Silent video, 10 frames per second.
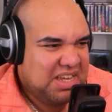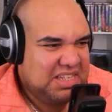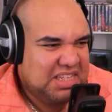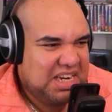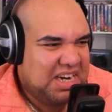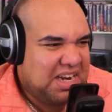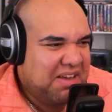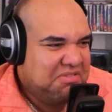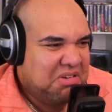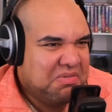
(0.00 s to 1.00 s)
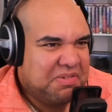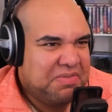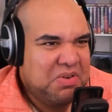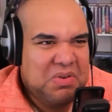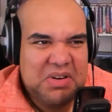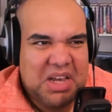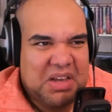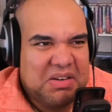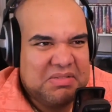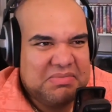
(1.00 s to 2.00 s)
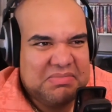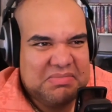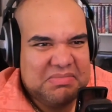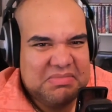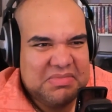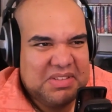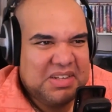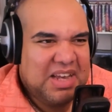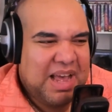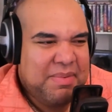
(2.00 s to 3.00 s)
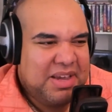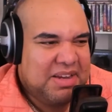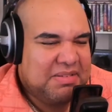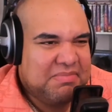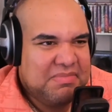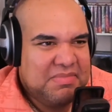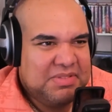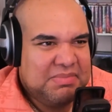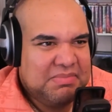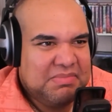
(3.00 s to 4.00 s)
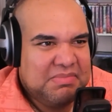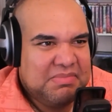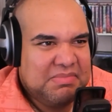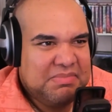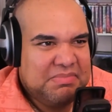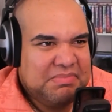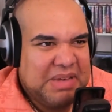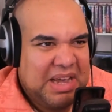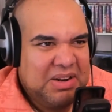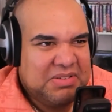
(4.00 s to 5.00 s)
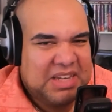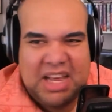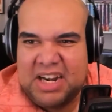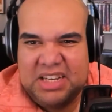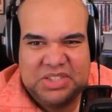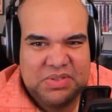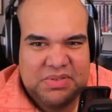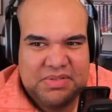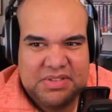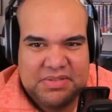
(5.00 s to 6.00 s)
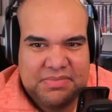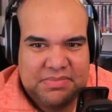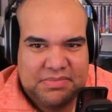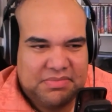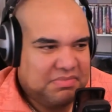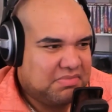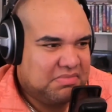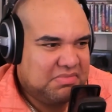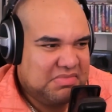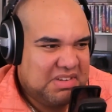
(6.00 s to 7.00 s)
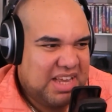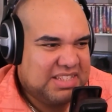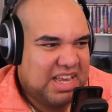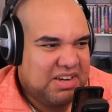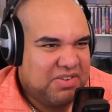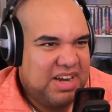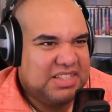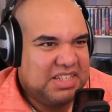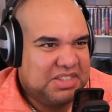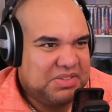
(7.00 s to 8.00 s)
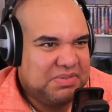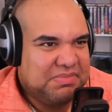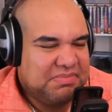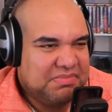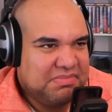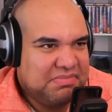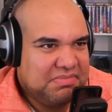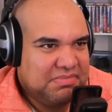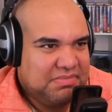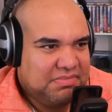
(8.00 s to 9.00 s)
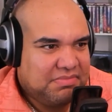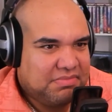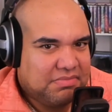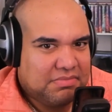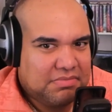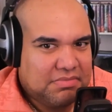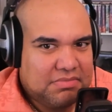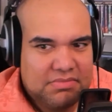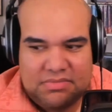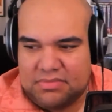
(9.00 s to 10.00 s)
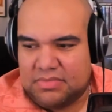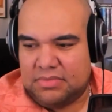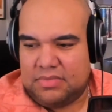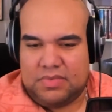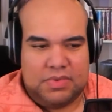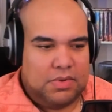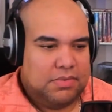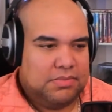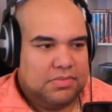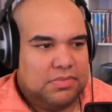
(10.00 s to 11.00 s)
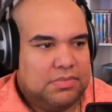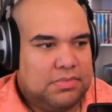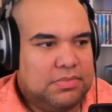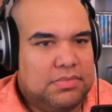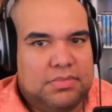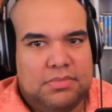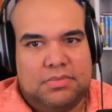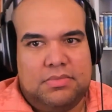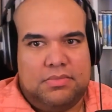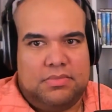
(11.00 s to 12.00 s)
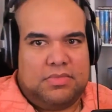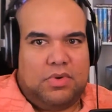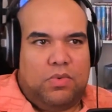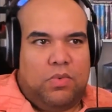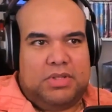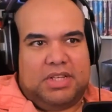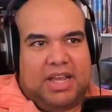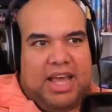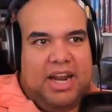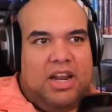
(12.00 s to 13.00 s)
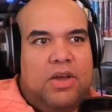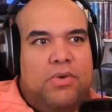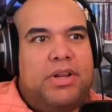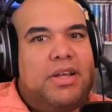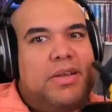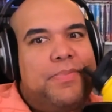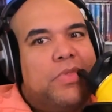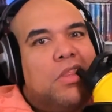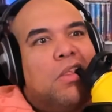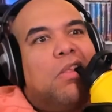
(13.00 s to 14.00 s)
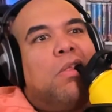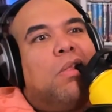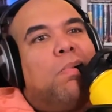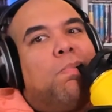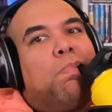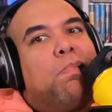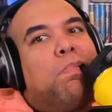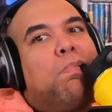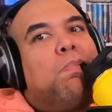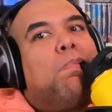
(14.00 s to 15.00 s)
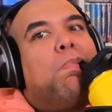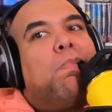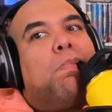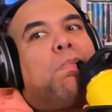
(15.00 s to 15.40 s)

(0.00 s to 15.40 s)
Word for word: He's eating leftover food, though. I mean, Paolo's got an issue. That's like crazy issue. Eight cannelloni. Nine cannelloni. What's a cannelloni? I cannot sleep.